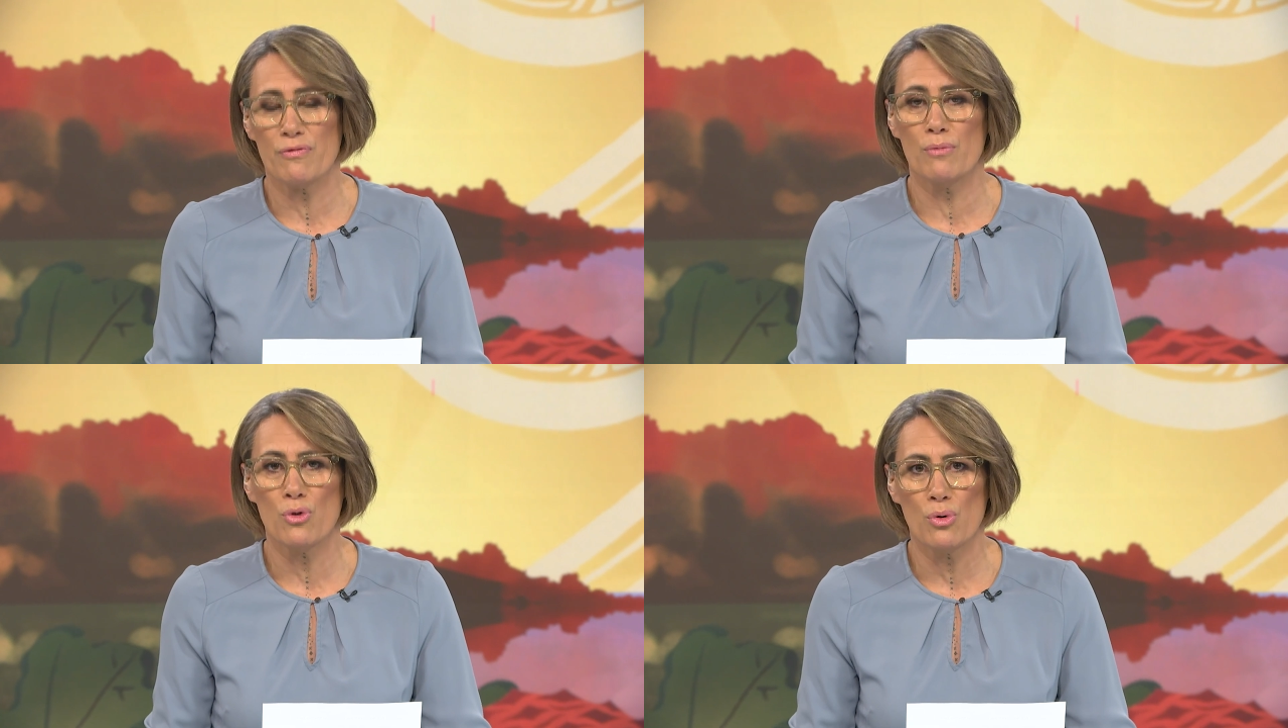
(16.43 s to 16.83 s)

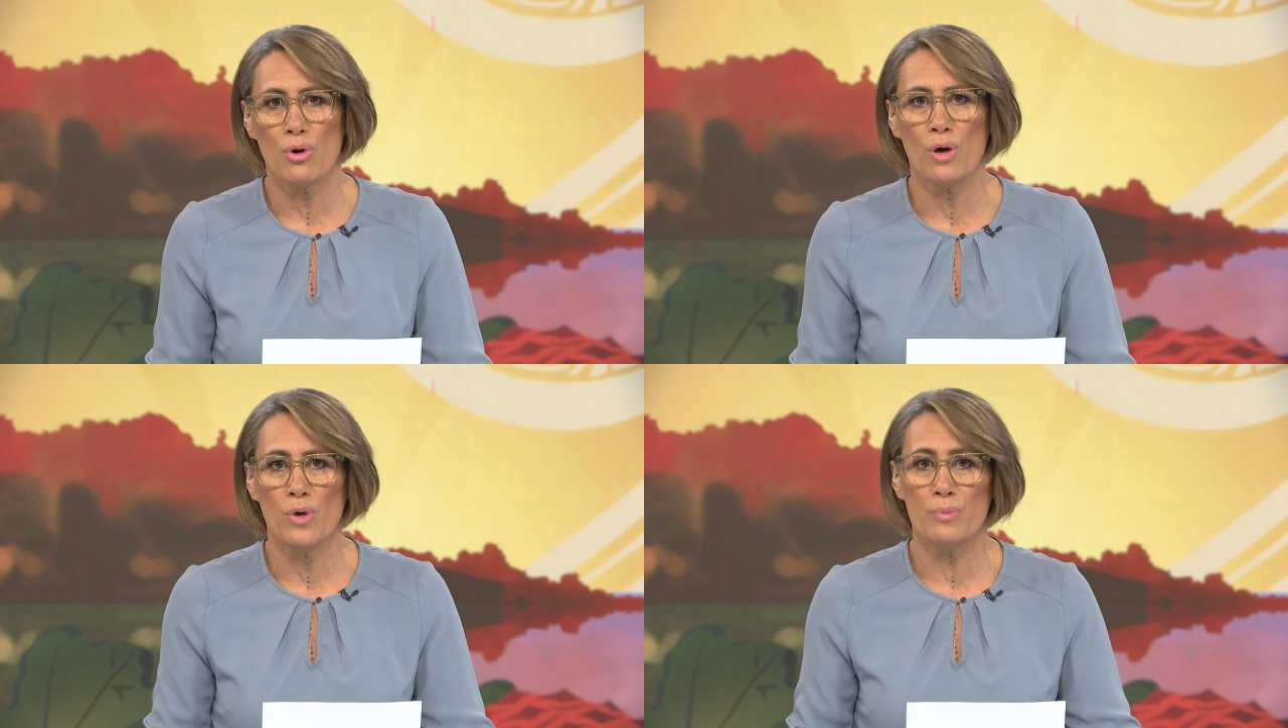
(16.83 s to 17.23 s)
For
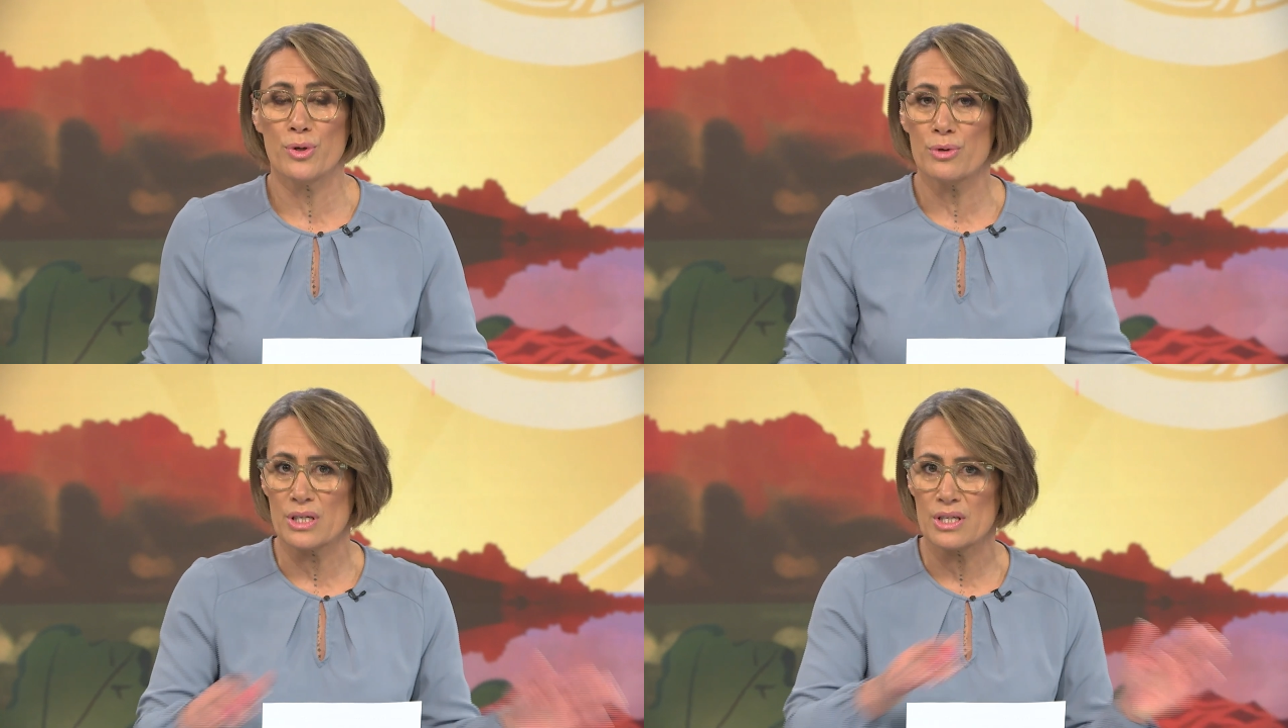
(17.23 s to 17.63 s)
more on what
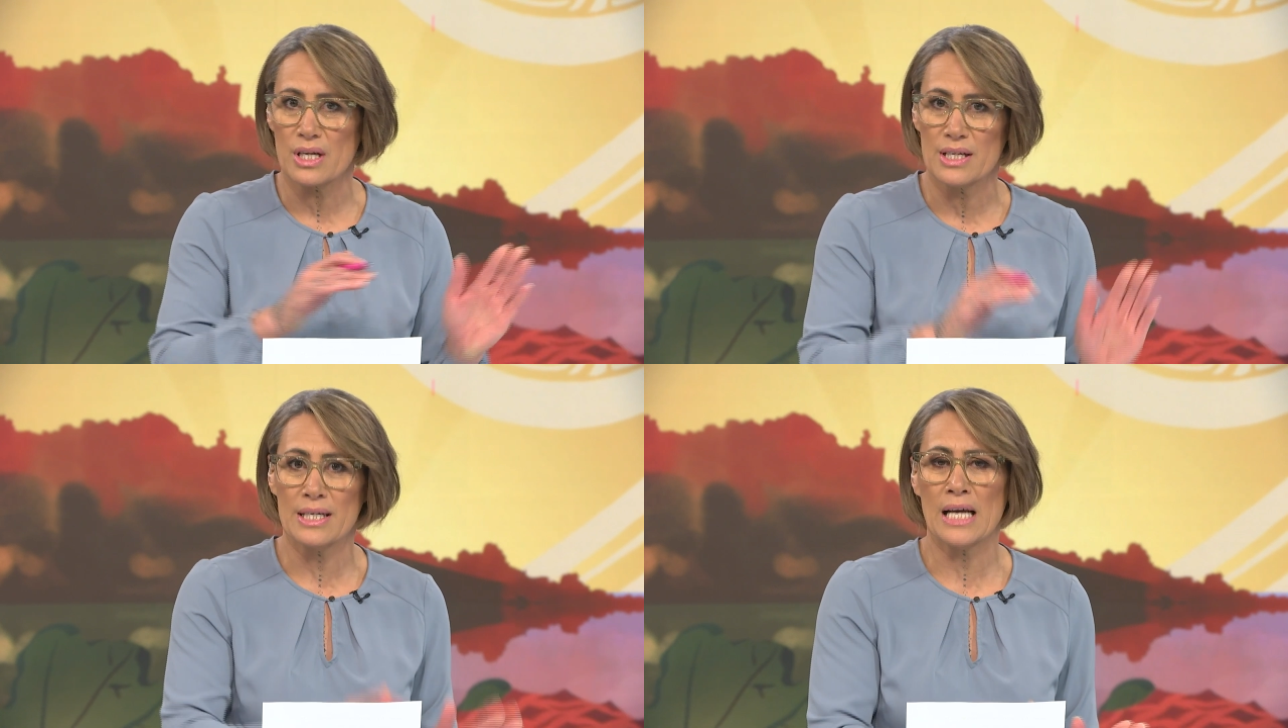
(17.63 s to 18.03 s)
Putin's
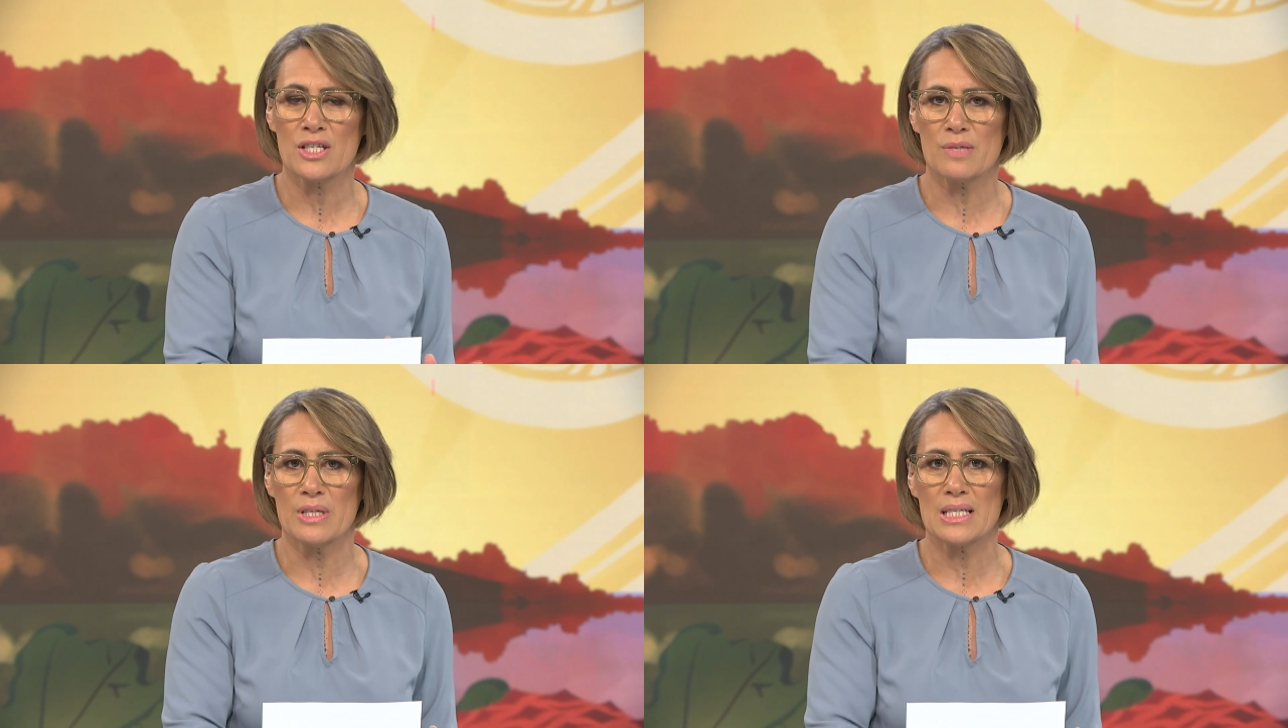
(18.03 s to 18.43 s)

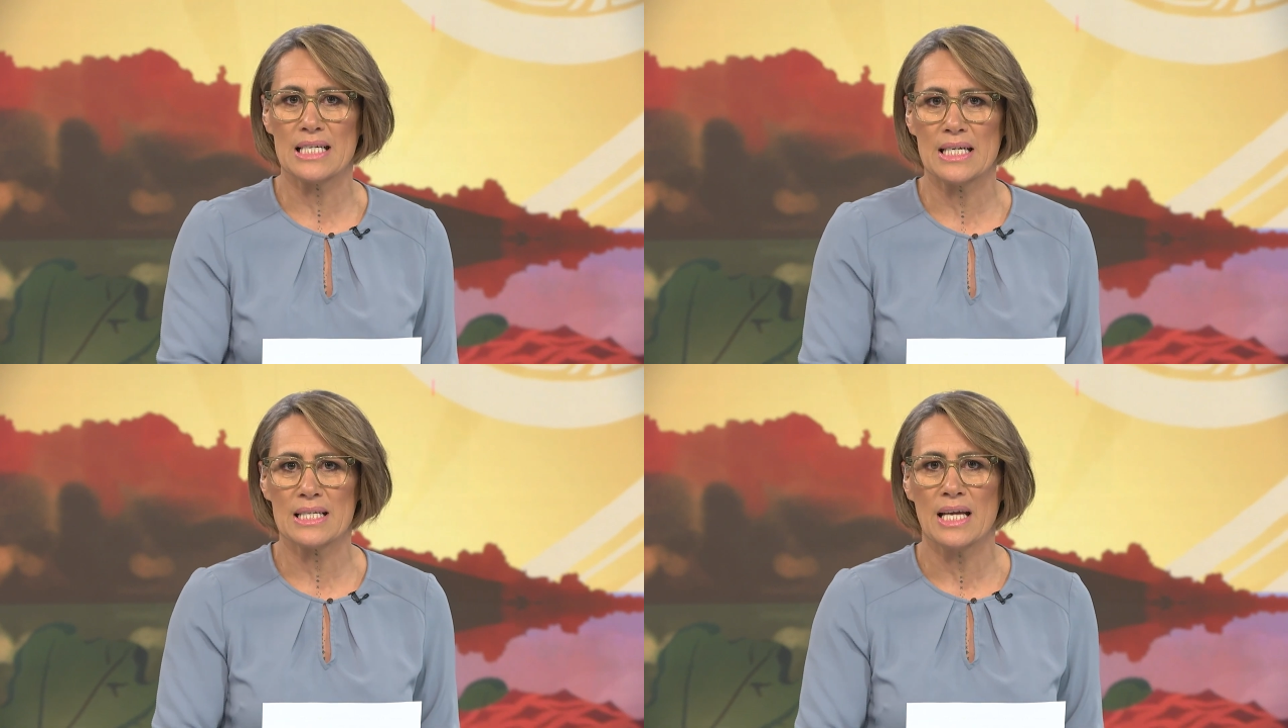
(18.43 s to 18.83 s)
announcement
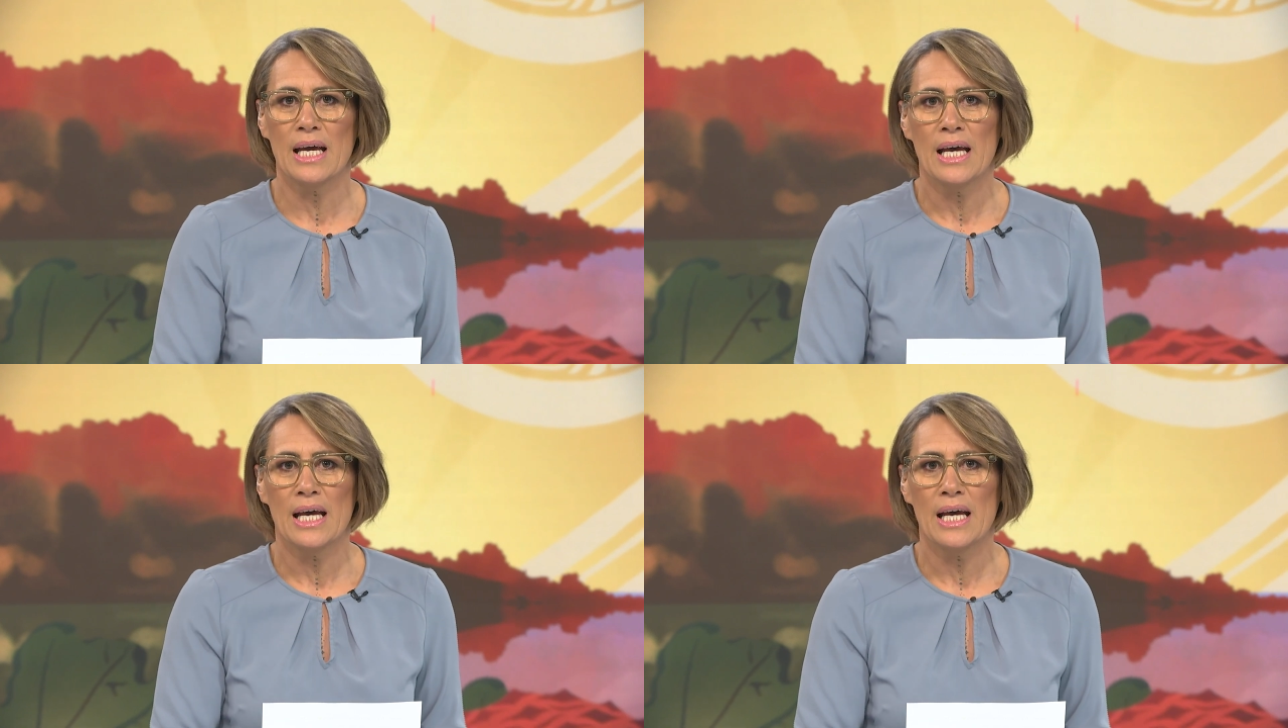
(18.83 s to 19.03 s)
says